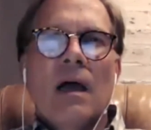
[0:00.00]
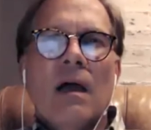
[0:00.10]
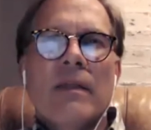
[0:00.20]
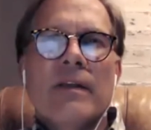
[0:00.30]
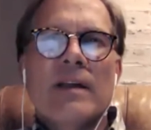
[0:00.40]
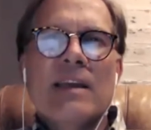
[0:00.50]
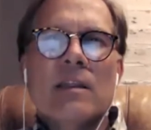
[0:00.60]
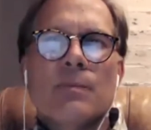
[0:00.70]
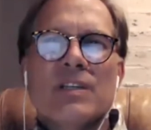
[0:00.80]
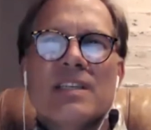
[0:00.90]
Are there
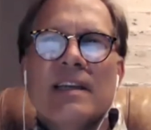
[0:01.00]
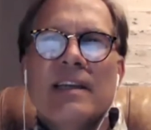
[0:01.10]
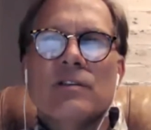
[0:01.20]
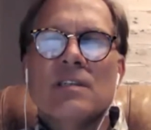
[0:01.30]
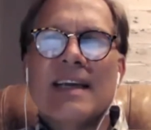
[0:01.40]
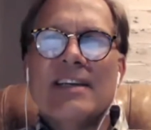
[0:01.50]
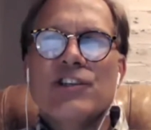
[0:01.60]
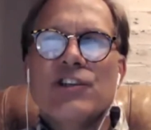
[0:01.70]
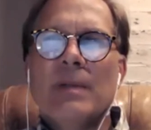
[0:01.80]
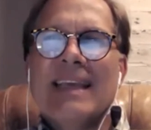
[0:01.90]
any other procedures
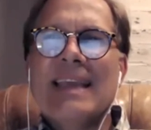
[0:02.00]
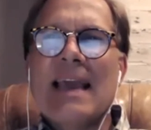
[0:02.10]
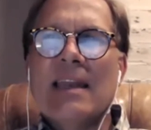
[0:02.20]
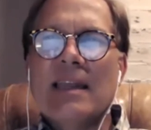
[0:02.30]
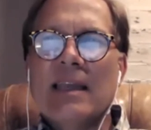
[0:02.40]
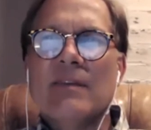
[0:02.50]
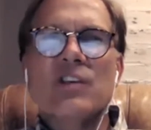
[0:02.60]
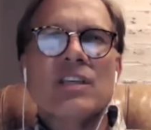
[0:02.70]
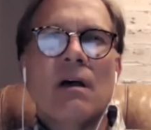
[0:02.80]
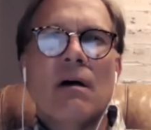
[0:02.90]
I should be getting?
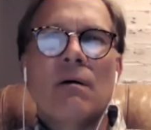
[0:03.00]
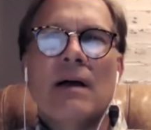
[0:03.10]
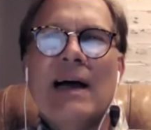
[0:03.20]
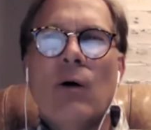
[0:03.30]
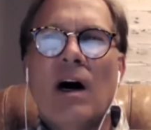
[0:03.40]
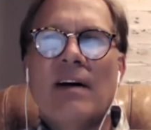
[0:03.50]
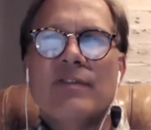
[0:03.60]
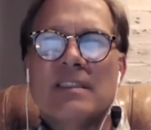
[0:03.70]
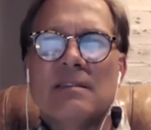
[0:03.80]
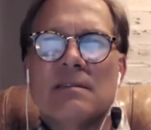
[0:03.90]
If so, how
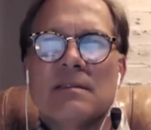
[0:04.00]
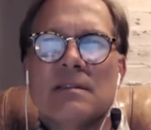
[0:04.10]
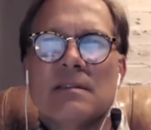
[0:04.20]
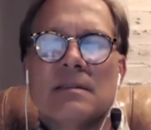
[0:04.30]
often?